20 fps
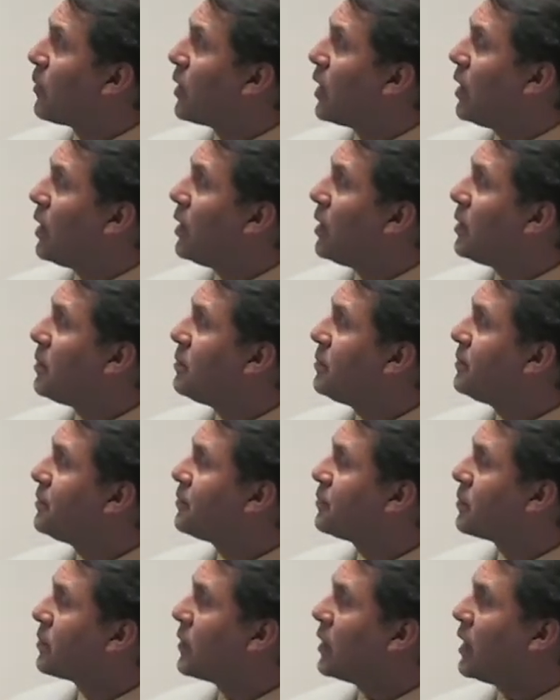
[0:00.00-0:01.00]
Um,
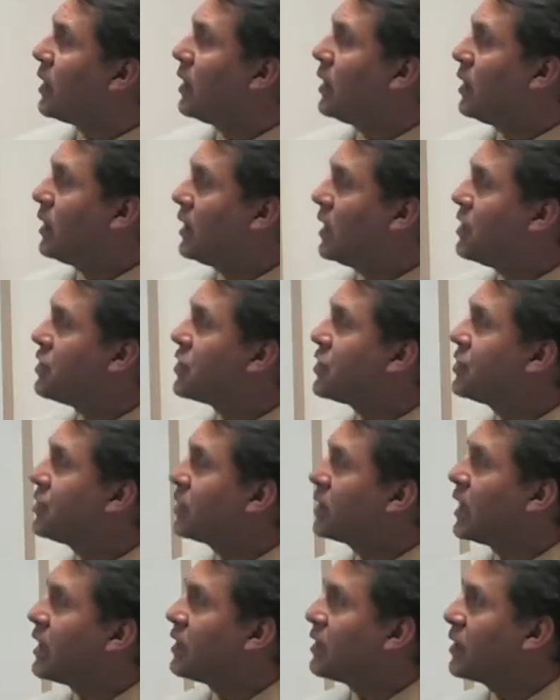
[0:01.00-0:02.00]
again, just to
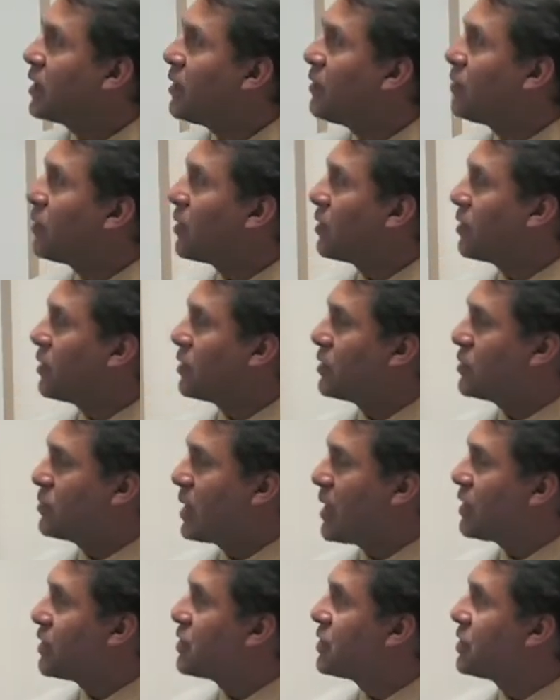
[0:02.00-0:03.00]
kind of cover the
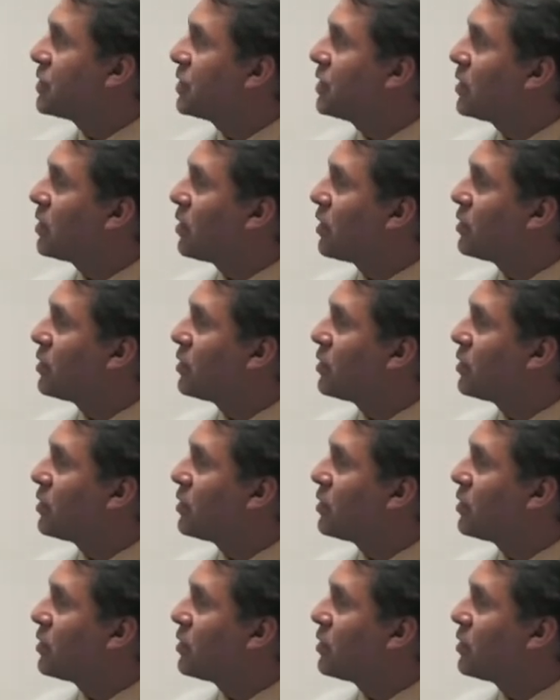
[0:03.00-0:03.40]
strategies here,